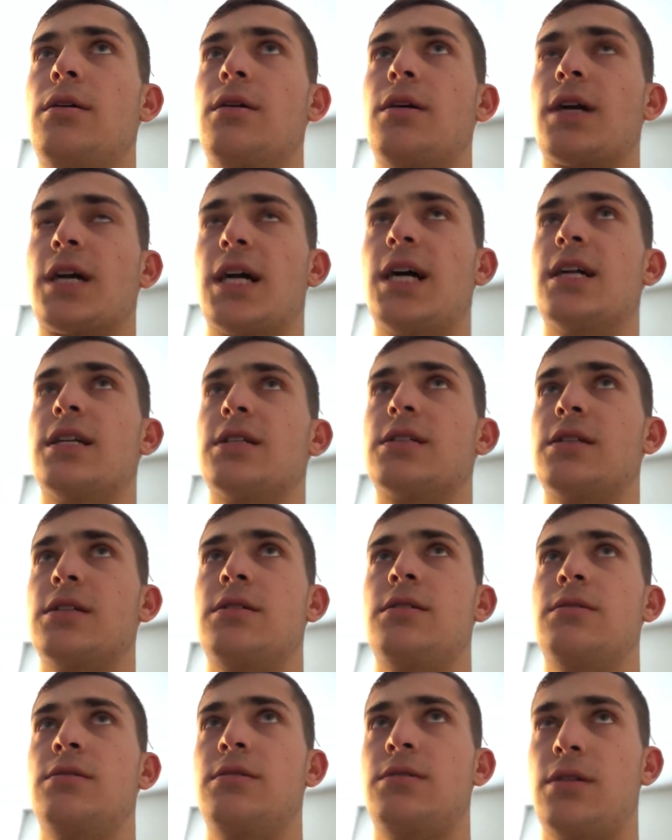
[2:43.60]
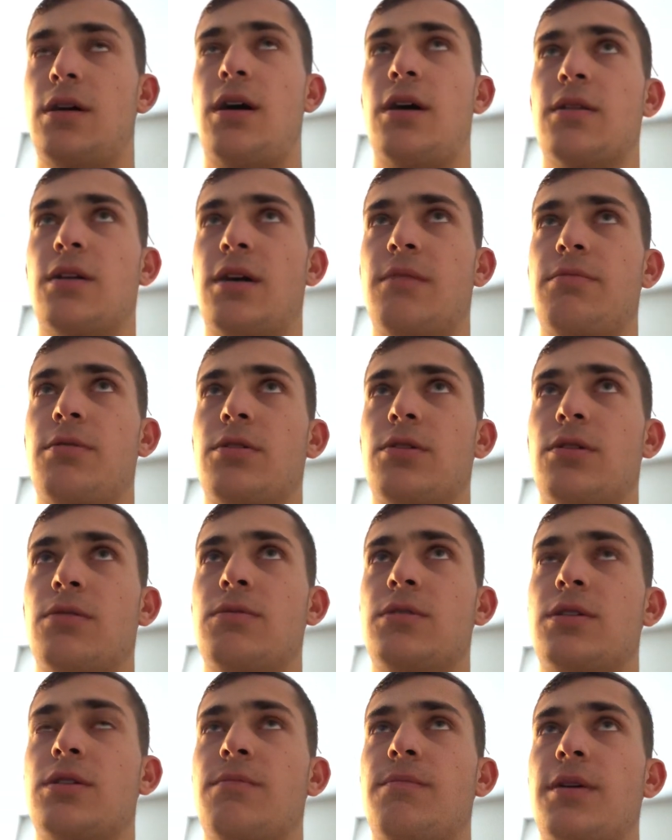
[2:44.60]
got addicted to online poker
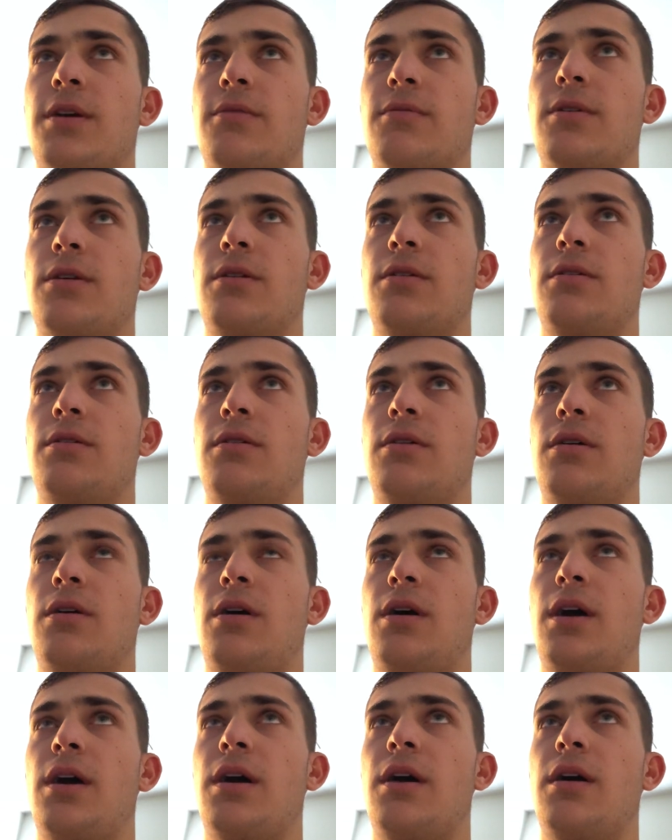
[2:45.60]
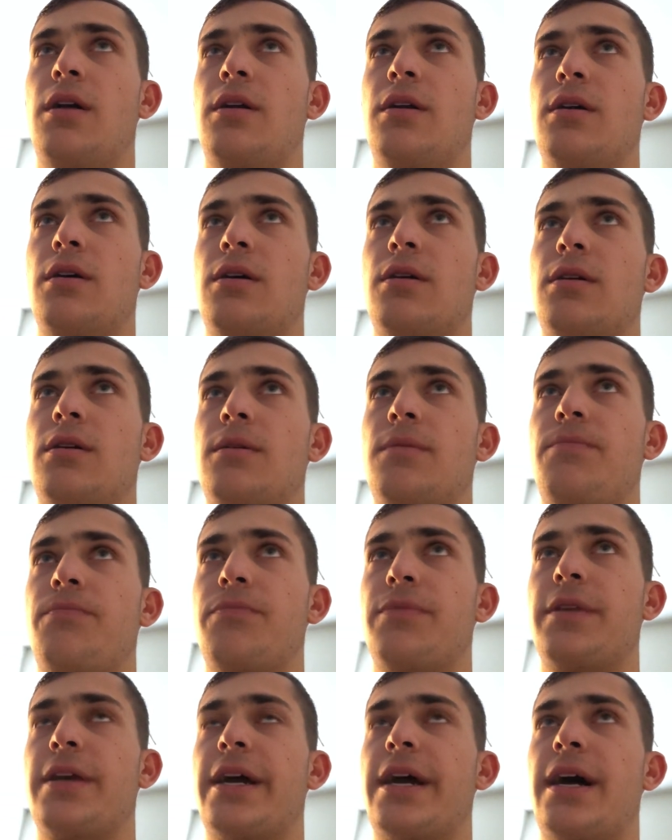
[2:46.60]
was the big one, and
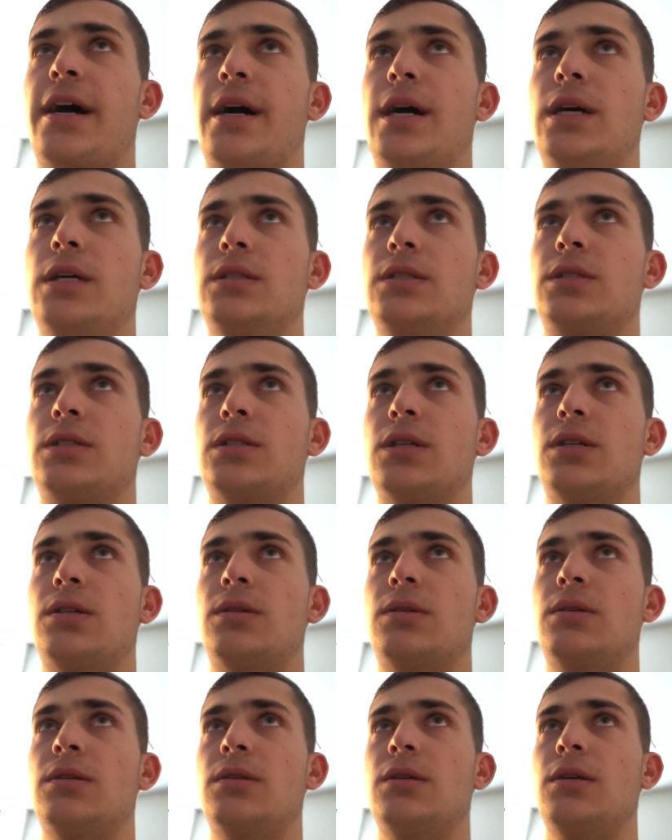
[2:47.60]
yeah, so